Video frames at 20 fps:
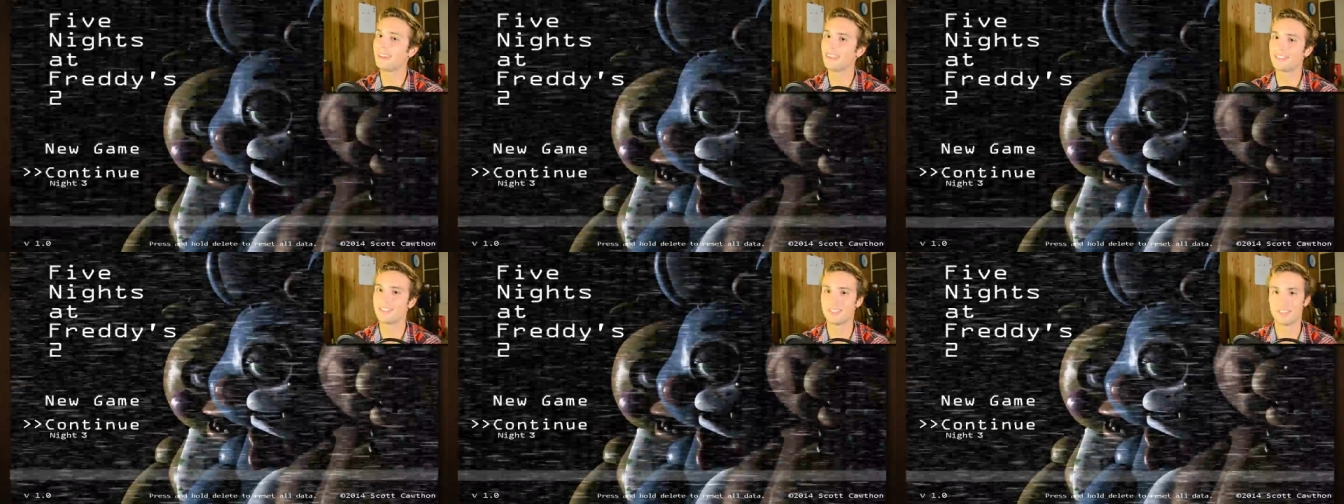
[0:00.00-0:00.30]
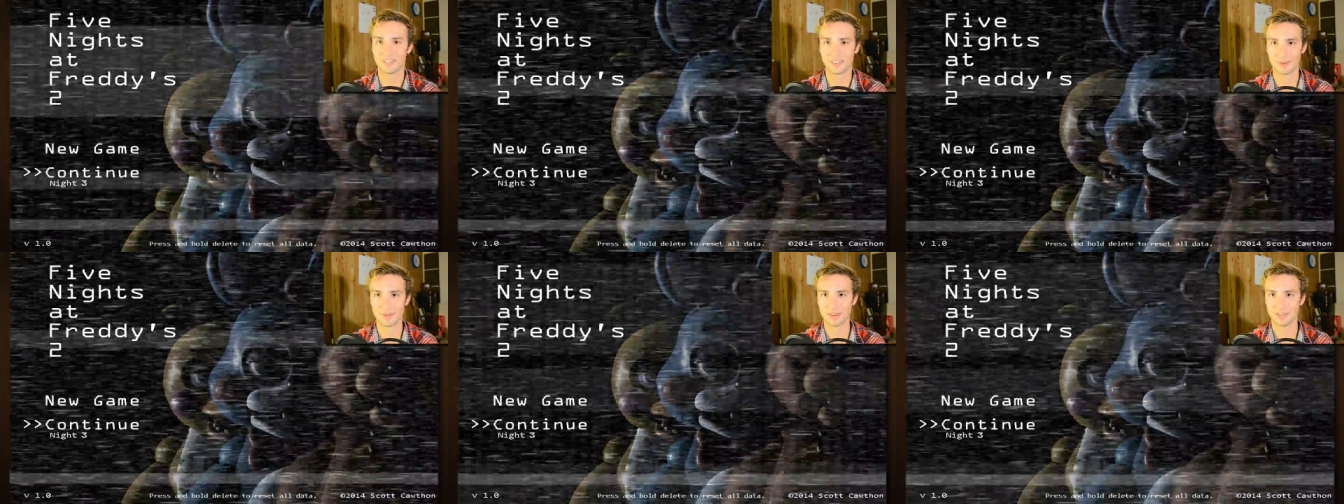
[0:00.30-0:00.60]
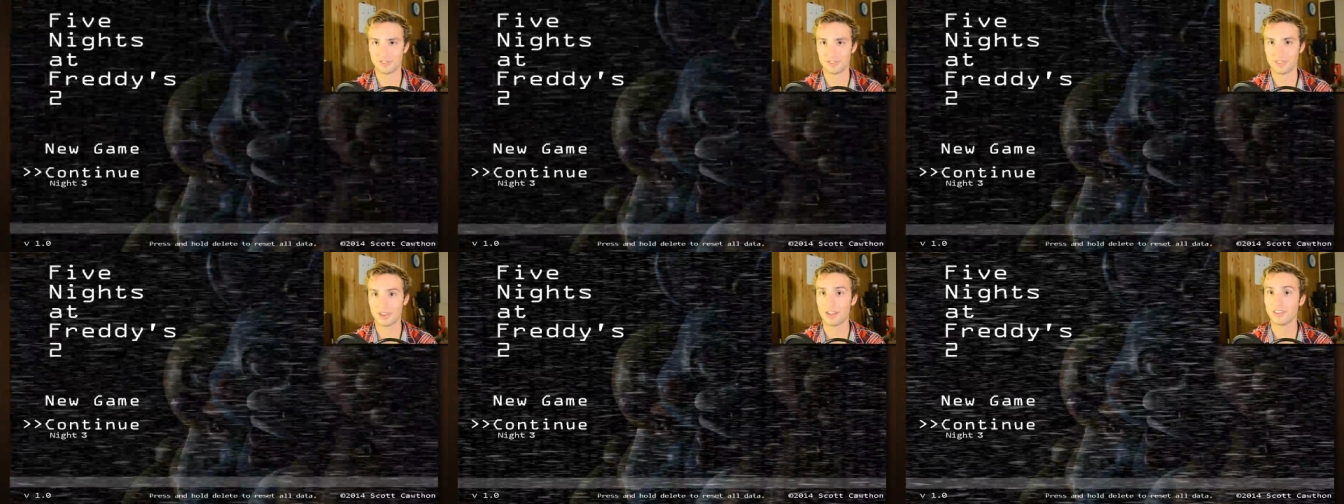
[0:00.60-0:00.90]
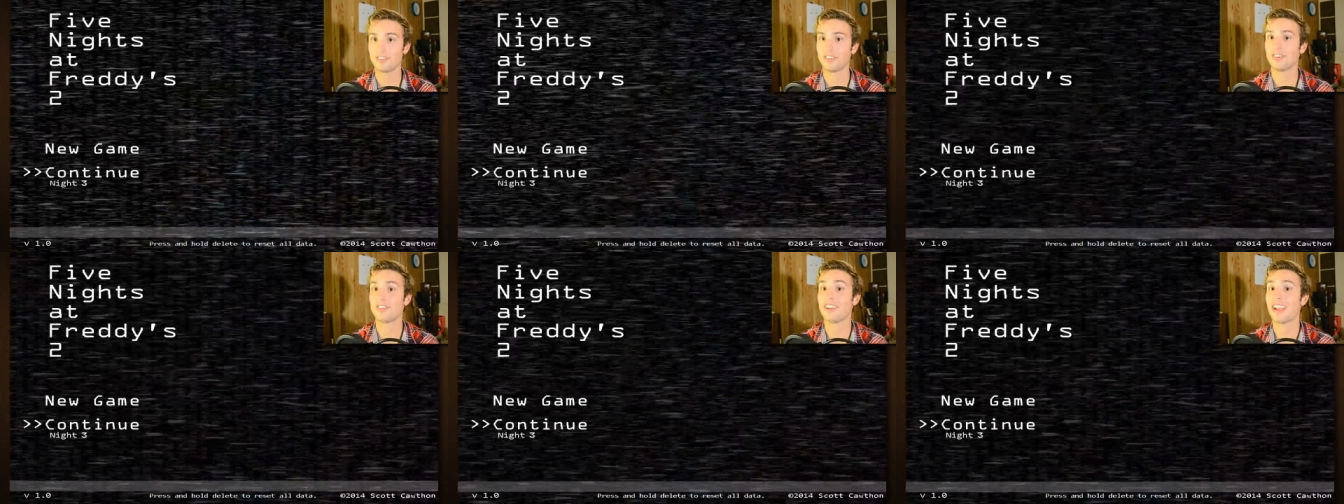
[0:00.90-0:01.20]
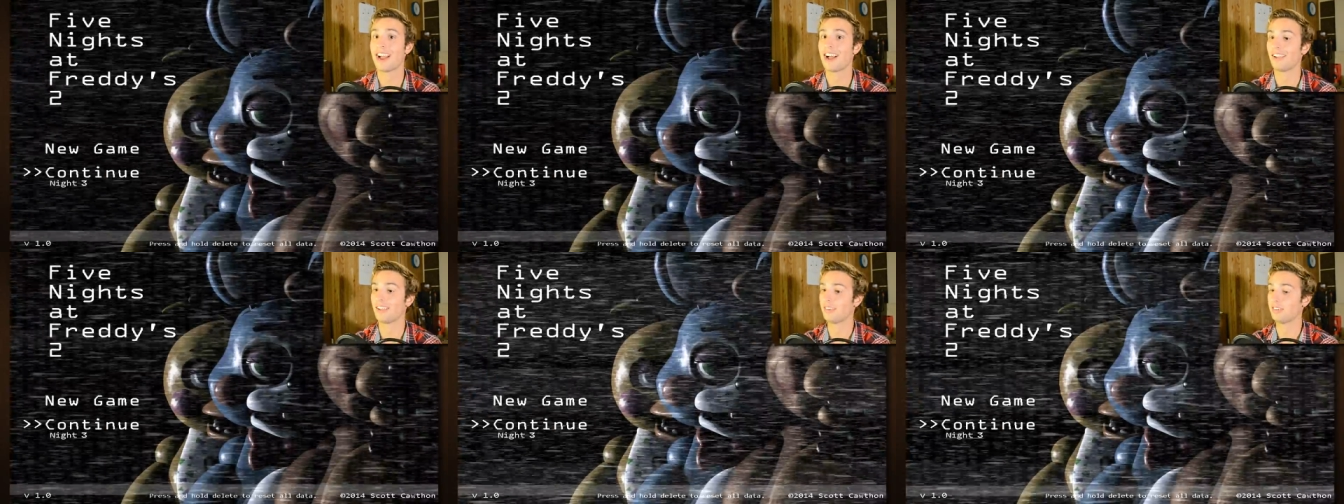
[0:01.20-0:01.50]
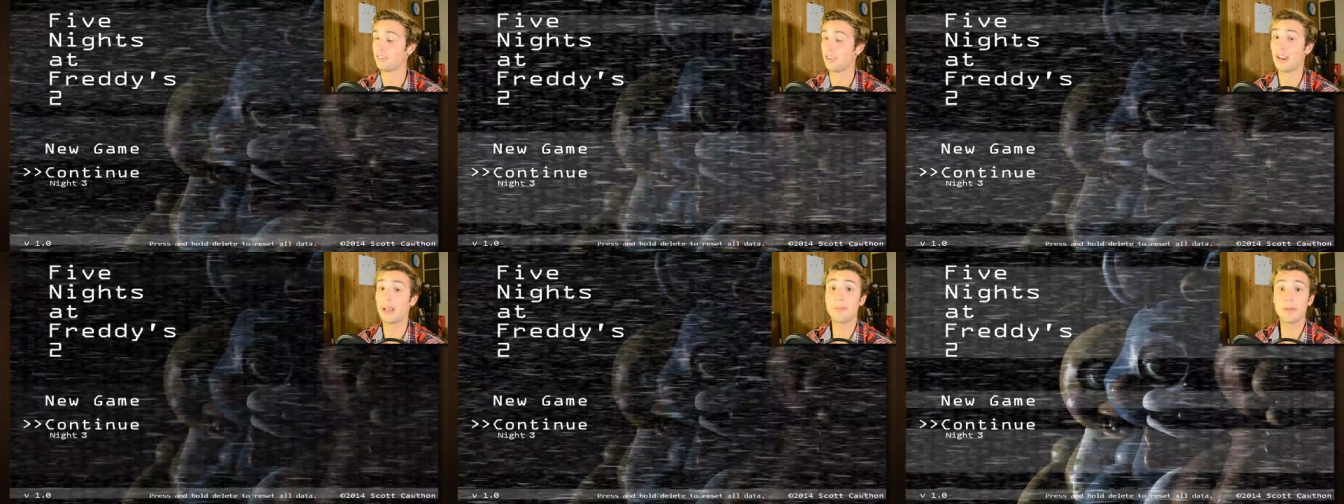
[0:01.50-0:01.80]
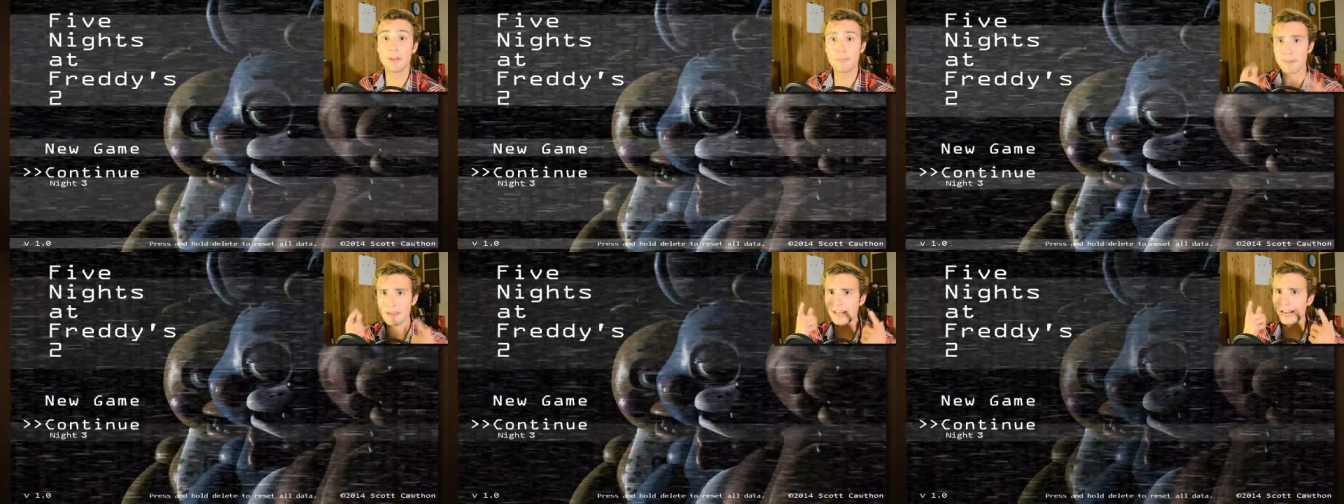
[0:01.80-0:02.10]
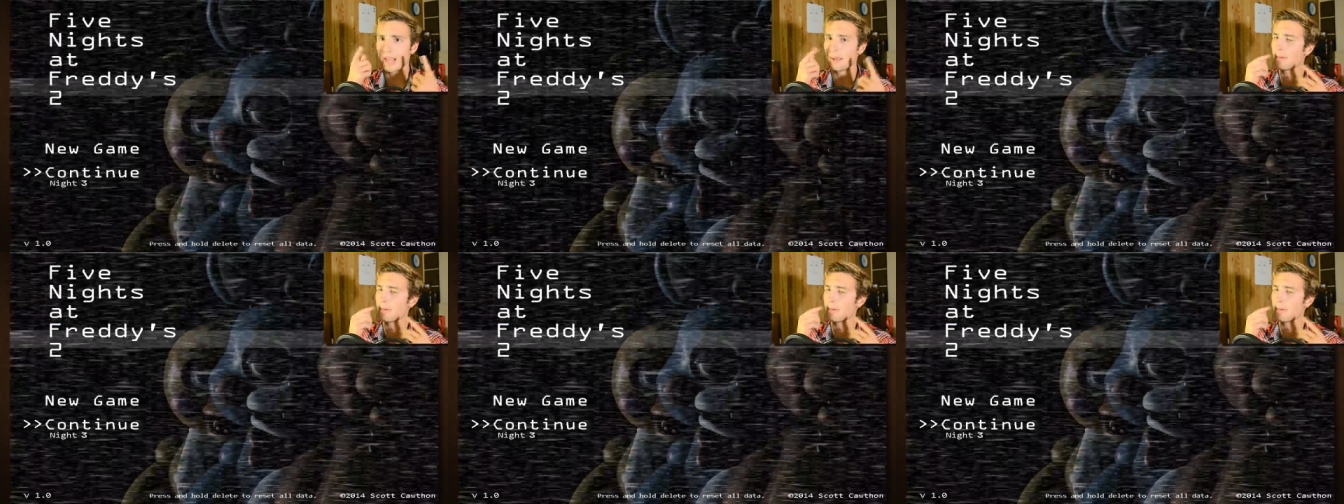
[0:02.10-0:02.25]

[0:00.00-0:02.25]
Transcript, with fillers: This is gonna be such a challenge, and I'm gonna beat it.